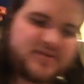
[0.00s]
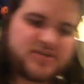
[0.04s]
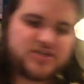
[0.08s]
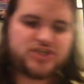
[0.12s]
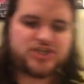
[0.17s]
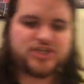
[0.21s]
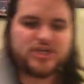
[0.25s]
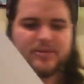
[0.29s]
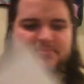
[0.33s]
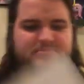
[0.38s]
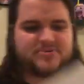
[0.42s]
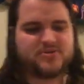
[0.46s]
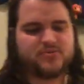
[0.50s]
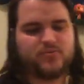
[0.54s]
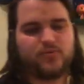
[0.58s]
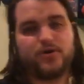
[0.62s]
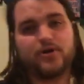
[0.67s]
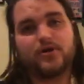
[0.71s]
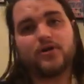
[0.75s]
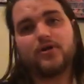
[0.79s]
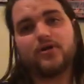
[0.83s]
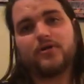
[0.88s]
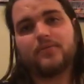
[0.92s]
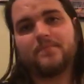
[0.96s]
ships
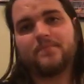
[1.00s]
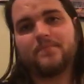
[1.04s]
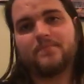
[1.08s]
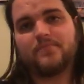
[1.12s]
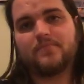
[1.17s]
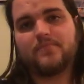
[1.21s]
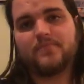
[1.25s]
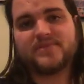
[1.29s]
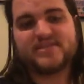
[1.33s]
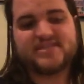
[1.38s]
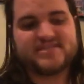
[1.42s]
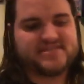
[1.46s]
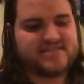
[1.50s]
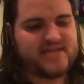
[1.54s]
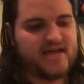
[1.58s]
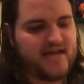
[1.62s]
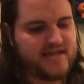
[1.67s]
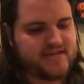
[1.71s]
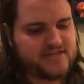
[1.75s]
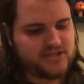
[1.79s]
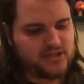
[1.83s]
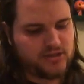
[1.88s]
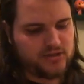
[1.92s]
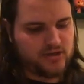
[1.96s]
were
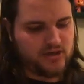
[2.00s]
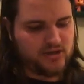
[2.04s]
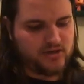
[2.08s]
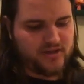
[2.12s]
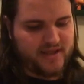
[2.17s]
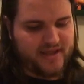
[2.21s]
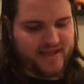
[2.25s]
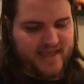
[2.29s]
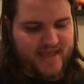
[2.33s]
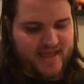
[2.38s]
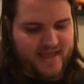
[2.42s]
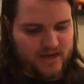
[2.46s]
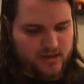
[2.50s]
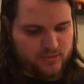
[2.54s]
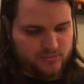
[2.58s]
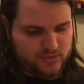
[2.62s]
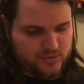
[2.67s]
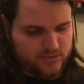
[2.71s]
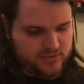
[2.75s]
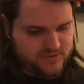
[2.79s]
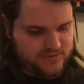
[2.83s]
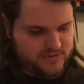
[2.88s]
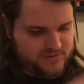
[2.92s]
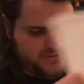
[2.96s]
designed to look like
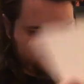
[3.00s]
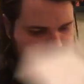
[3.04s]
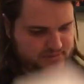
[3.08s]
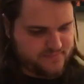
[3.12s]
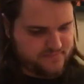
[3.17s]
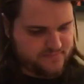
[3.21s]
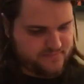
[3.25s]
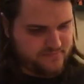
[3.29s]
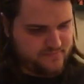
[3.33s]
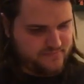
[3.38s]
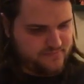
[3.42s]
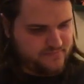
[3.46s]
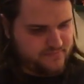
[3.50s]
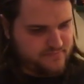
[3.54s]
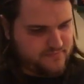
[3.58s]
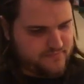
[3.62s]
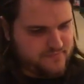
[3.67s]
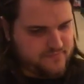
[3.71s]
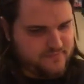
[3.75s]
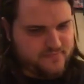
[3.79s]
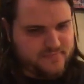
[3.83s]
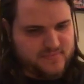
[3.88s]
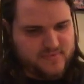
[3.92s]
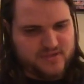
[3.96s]
animals.
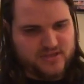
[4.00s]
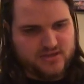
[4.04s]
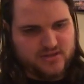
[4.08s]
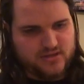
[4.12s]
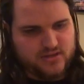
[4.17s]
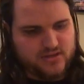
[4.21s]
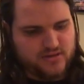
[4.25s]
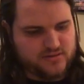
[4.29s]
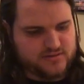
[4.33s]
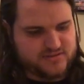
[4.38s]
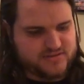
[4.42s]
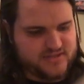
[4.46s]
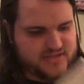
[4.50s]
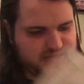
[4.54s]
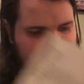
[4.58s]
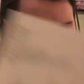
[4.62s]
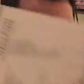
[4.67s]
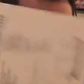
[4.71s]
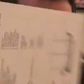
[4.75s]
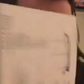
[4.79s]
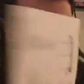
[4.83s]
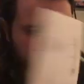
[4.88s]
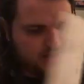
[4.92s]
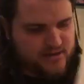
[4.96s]
Here's the
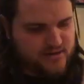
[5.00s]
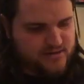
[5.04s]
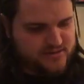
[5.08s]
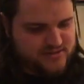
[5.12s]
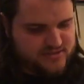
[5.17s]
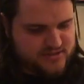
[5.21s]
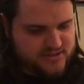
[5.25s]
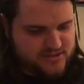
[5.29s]
galleon, here's the